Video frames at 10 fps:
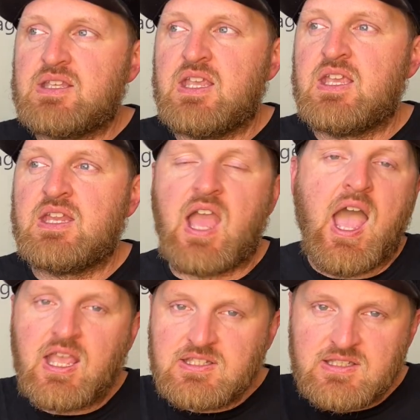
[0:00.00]
in,
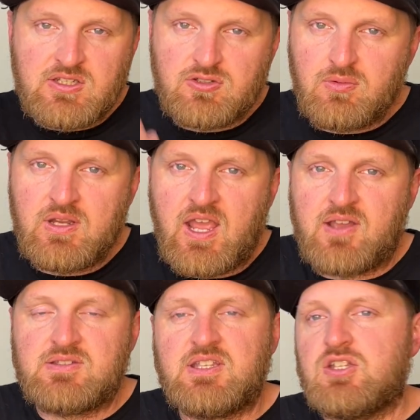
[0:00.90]
I sent a tweet
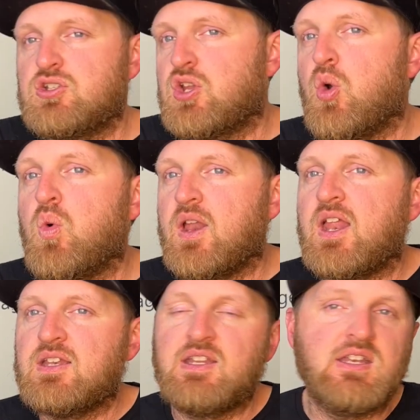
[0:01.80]
out and said, you know what
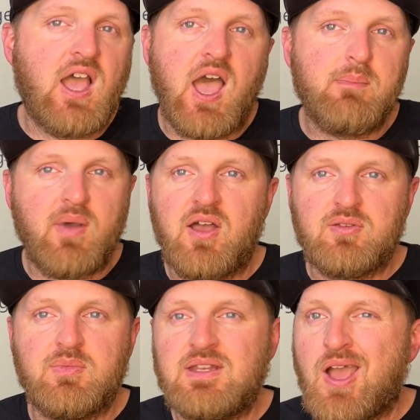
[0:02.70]
did not
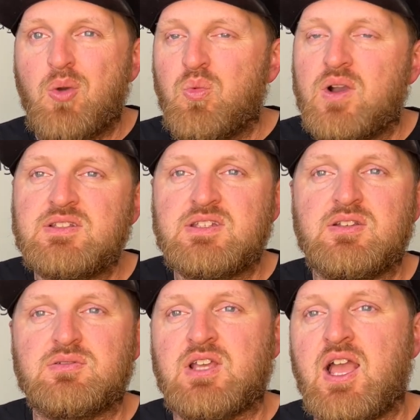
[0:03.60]
bother me not one
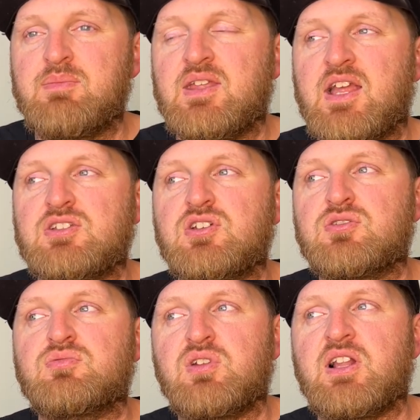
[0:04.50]
single time that I
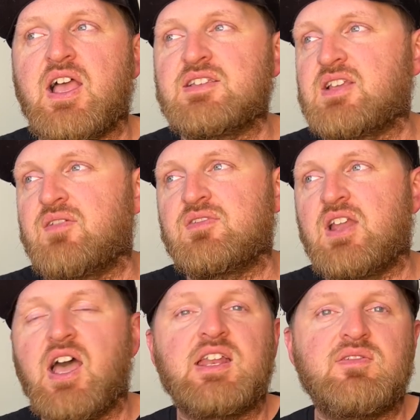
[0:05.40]
just realized I've
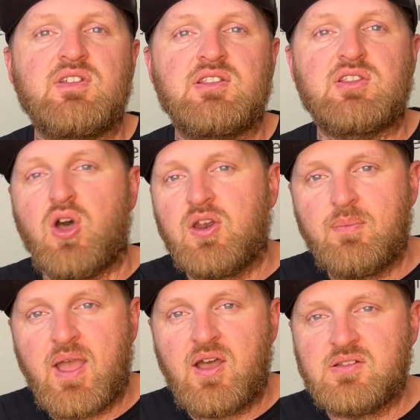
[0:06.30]
not even thought
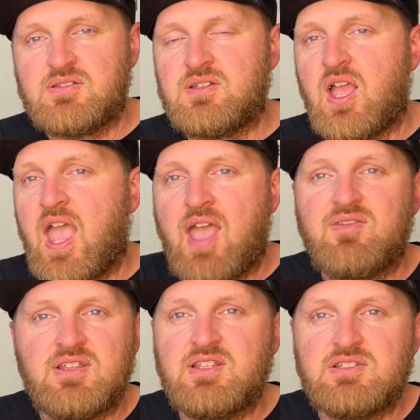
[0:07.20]
about
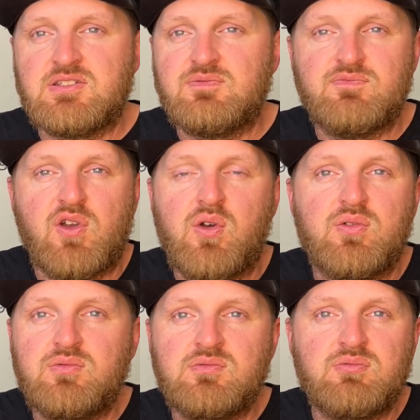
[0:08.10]
having this
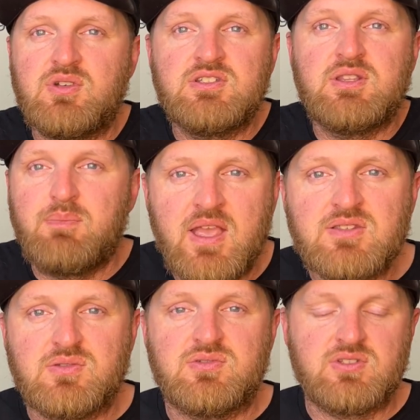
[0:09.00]
phone was the
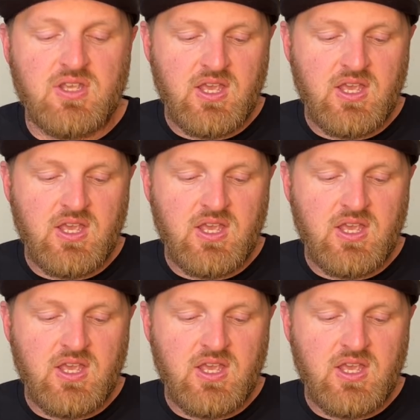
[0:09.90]
bezels.